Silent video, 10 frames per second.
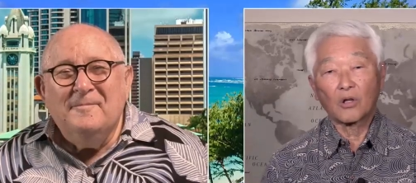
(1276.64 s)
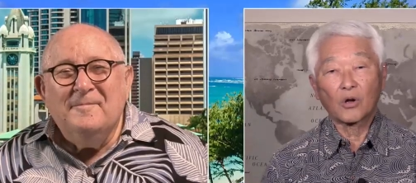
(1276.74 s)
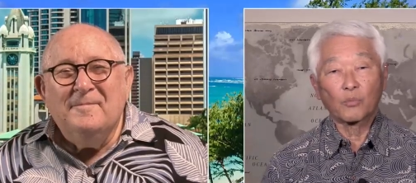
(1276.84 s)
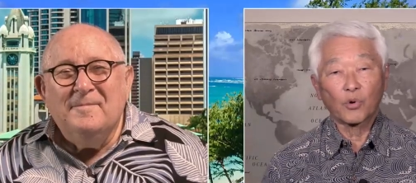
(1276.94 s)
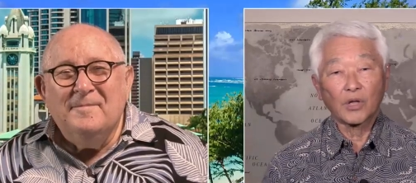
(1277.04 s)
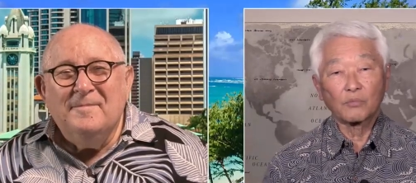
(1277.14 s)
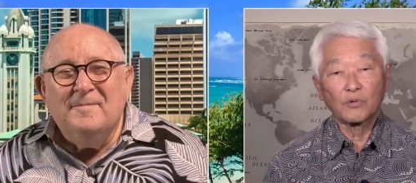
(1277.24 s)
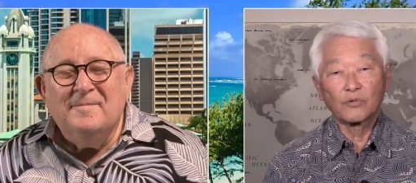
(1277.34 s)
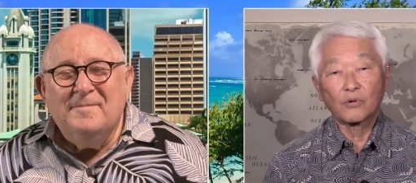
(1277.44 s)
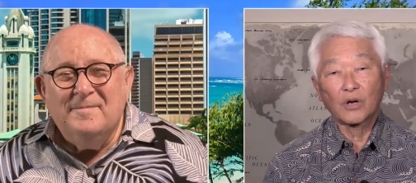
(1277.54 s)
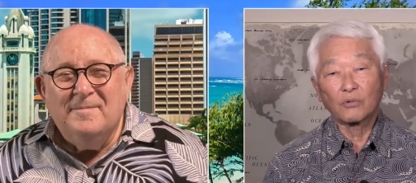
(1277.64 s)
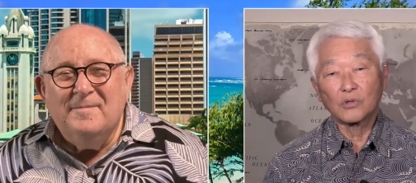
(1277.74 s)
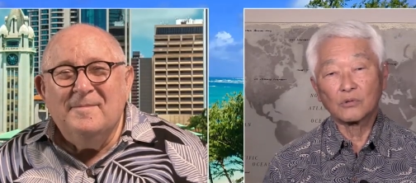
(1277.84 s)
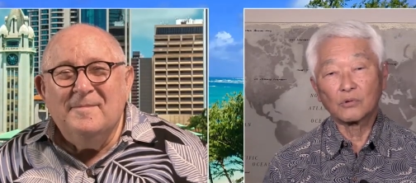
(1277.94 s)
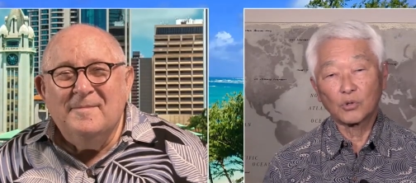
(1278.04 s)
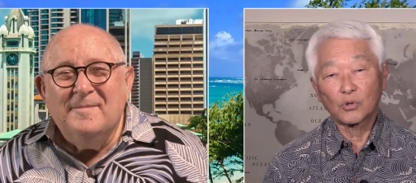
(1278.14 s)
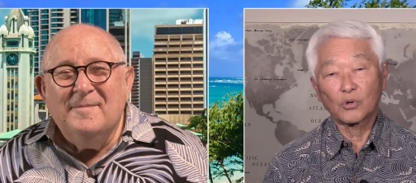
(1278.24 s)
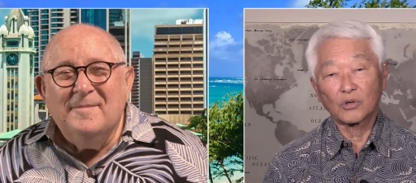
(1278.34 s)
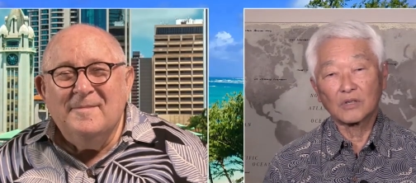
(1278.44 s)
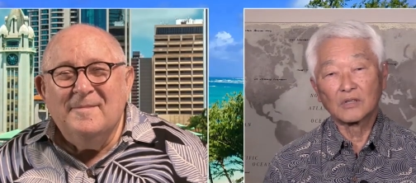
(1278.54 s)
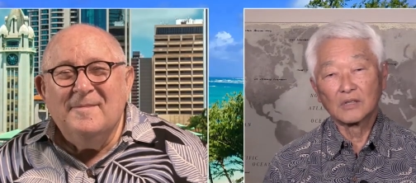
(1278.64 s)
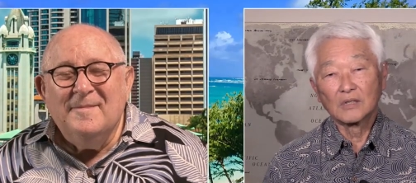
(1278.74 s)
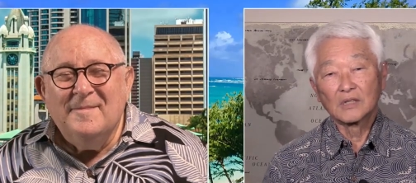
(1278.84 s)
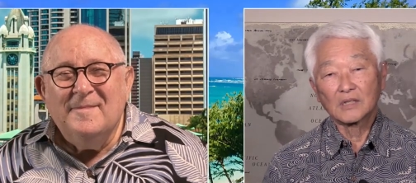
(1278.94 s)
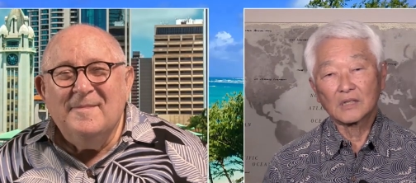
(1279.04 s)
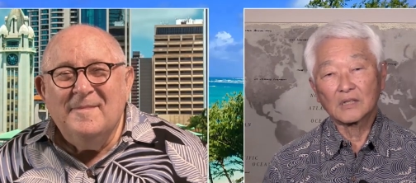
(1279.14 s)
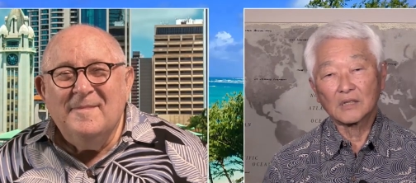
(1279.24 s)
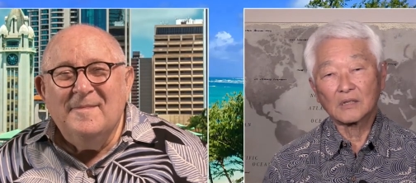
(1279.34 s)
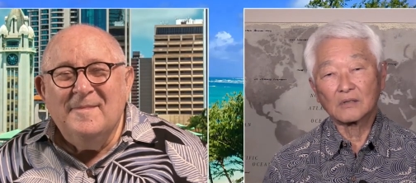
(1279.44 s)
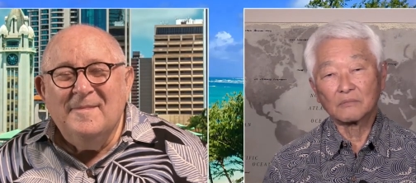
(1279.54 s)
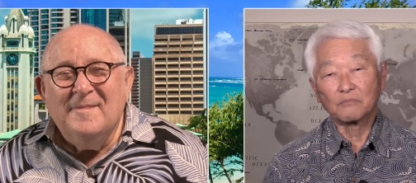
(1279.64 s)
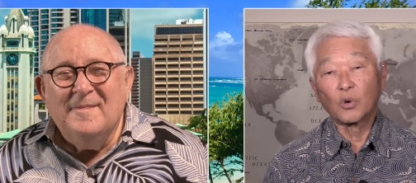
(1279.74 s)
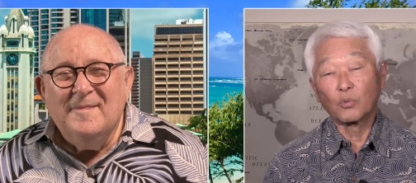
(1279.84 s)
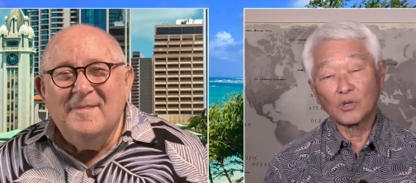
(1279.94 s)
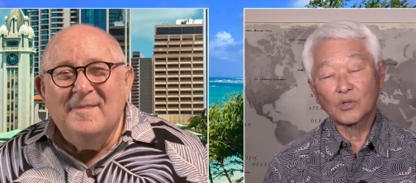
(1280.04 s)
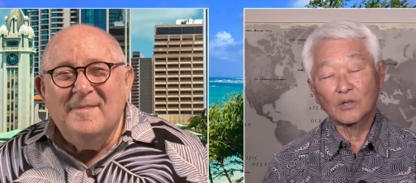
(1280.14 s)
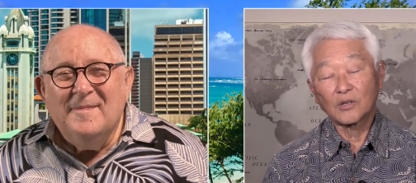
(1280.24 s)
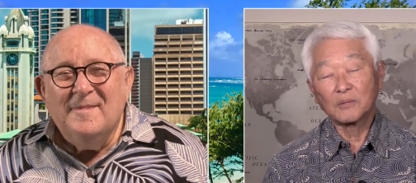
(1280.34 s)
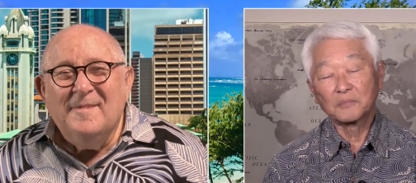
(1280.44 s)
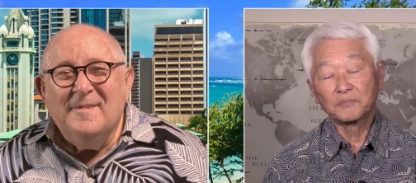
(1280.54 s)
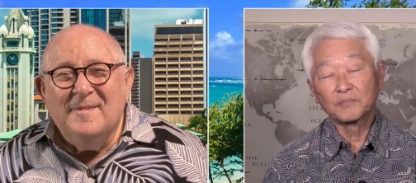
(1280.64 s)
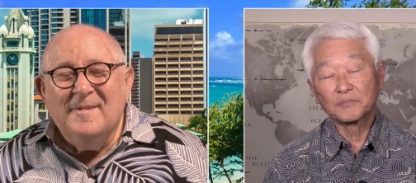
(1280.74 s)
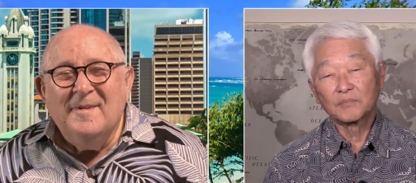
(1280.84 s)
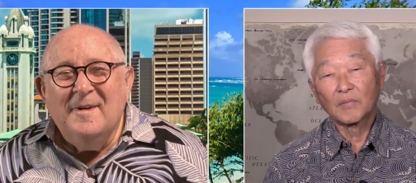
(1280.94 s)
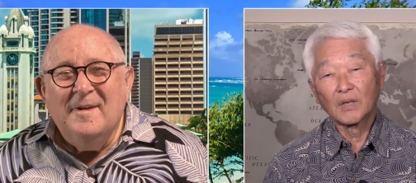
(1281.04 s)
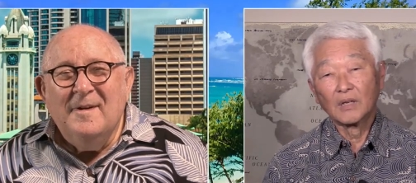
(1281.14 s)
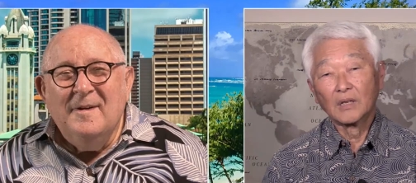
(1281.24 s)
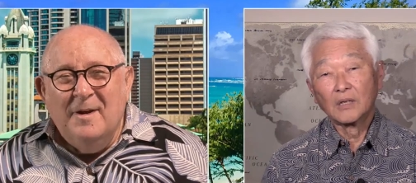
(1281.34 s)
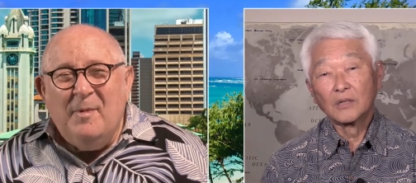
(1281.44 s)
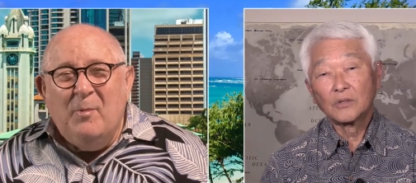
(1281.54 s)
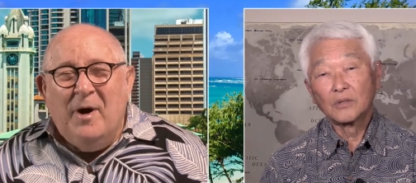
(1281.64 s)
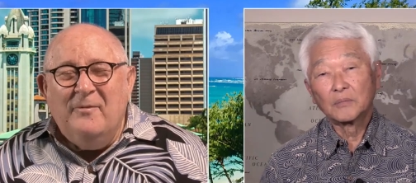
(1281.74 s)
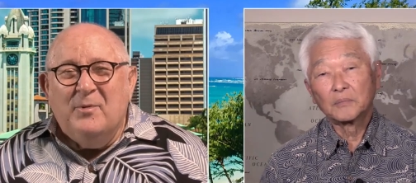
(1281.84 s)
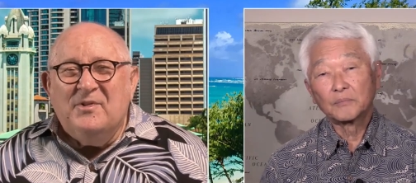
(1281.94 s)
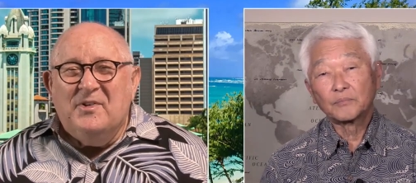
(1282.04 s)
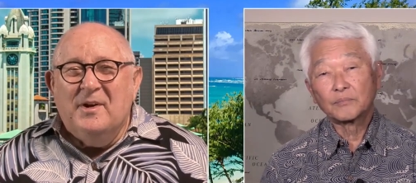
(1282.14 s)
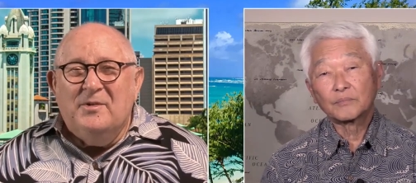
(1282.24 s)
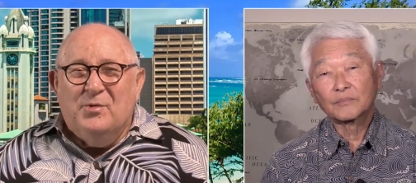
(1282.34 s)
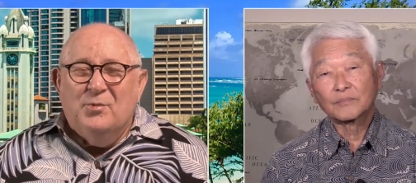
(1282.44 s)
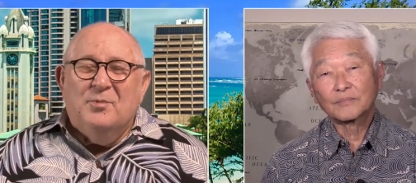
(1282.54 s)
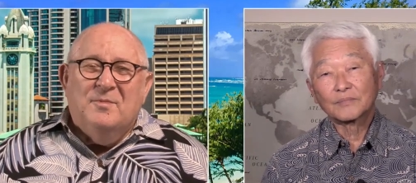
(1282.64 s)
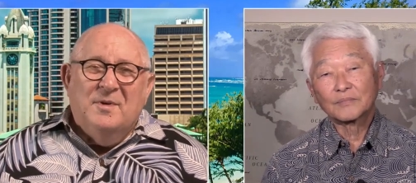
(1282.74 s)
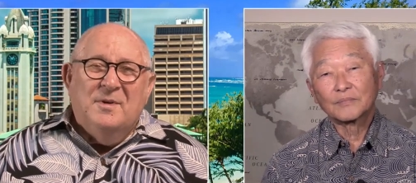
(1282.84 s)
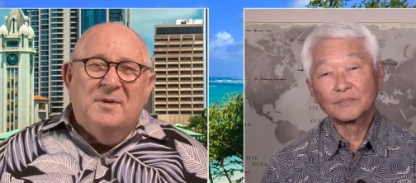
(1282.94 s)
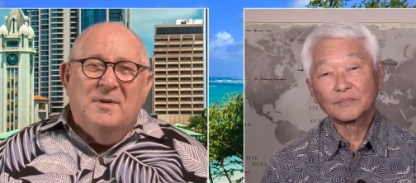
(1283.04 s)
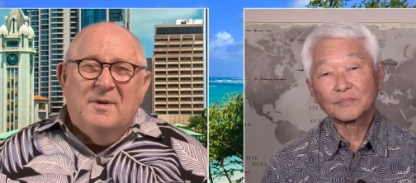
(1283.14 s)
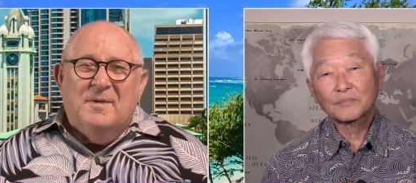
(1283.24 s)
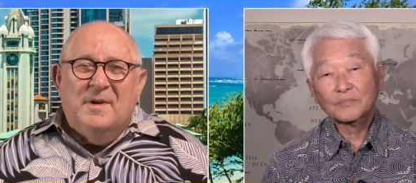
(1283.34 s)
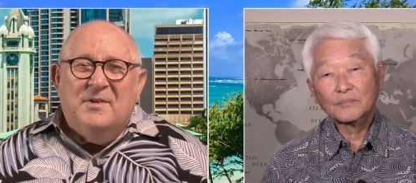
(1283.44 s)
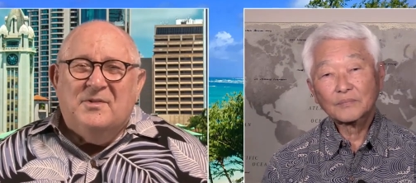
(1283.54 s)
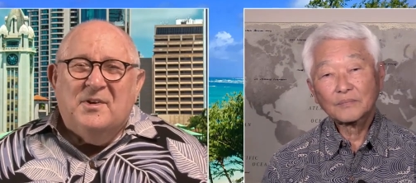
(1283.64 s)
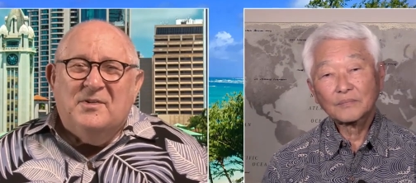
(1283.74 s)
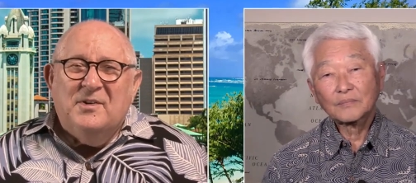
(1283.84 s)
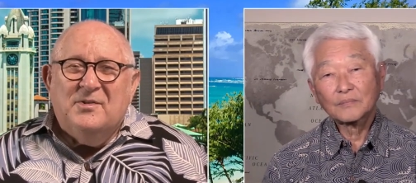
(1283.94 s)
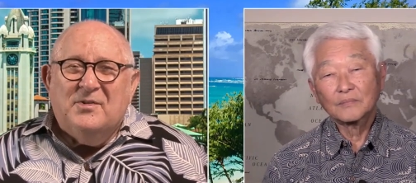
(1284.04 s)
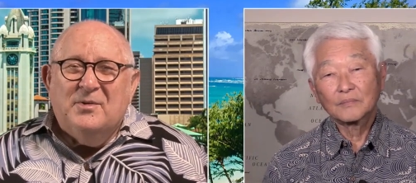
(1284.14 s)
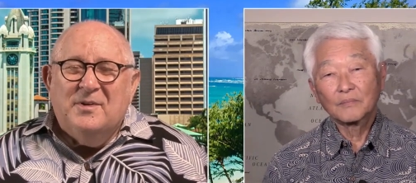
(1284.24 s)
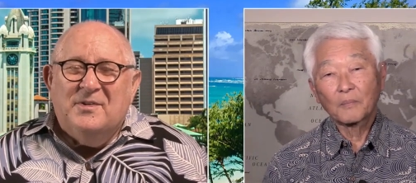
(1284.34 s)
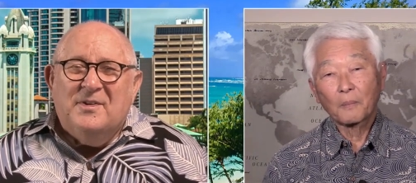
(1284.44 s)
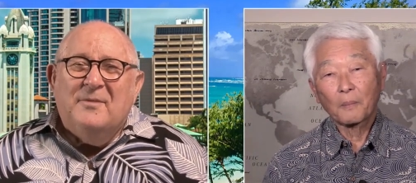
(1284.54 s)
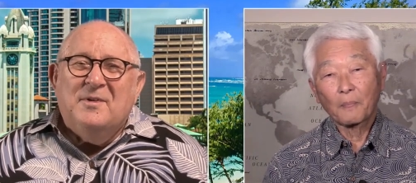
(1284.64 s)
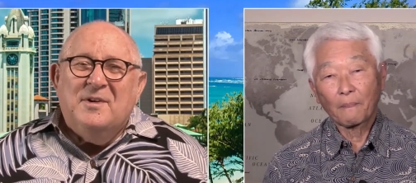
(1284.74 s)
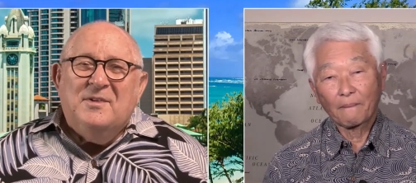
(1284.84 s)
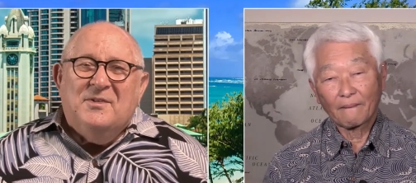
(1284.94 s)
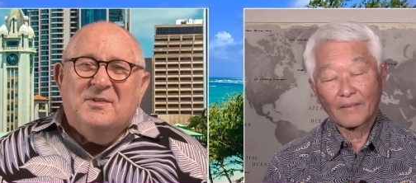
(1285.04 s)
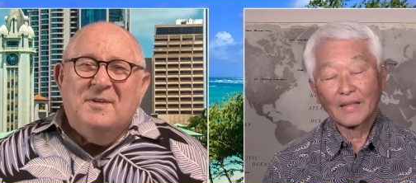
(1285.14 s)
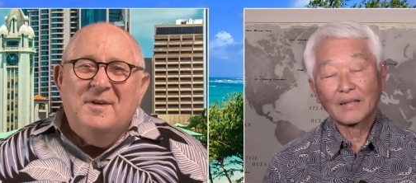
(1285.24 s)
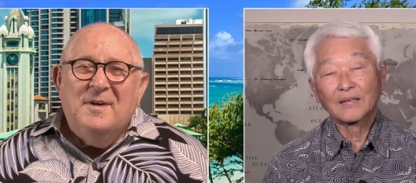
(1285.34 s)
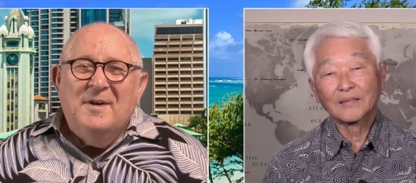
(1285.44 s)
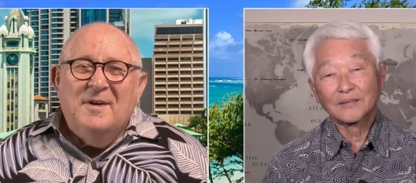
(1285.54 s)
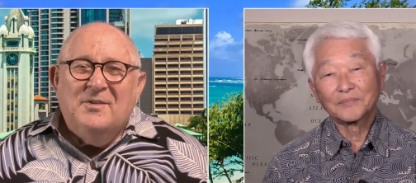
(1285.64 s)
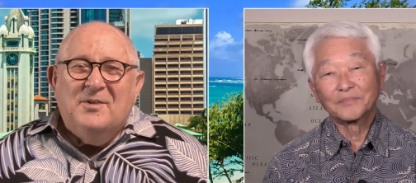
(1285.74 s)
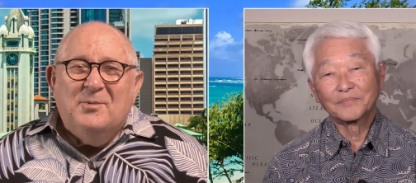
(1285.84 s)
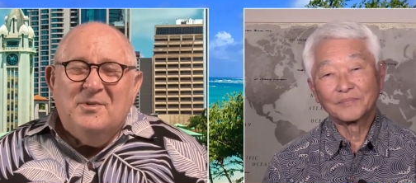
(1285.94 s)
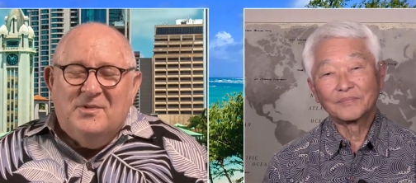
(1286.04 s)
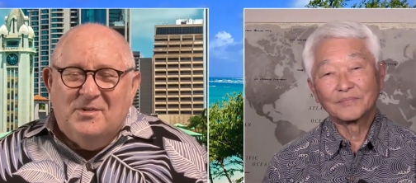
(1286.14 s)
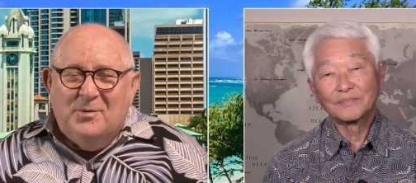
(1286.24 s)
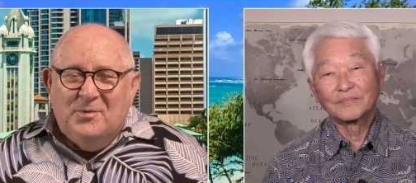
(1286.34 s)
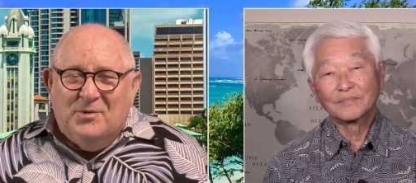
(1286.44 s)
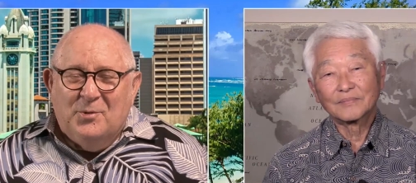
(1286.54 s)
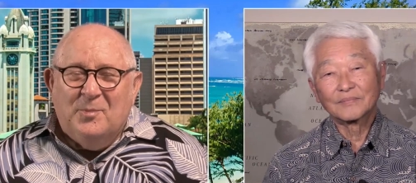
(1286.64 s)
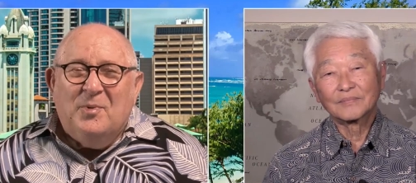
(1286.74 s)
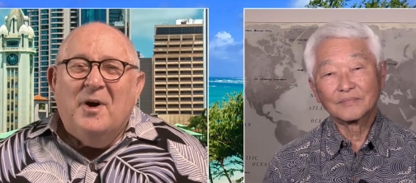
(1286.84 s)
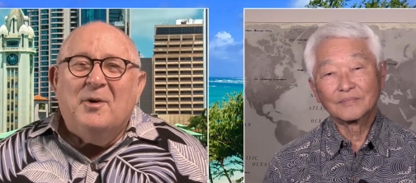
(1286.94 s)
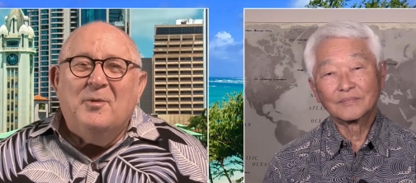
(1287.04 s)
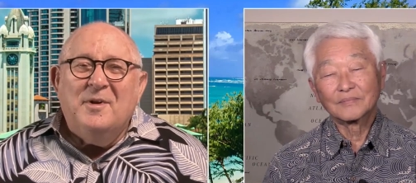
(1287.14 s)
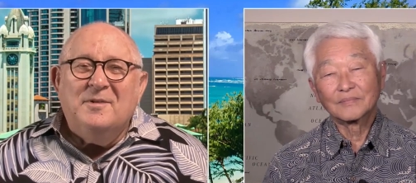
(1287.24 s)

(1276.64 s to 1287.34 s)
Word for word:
Speaker 1: long break before I re returned uh, more recently.
Speaker 2: And my wife was there too in the uh, late 60s, early 70s. She was she was doing pottery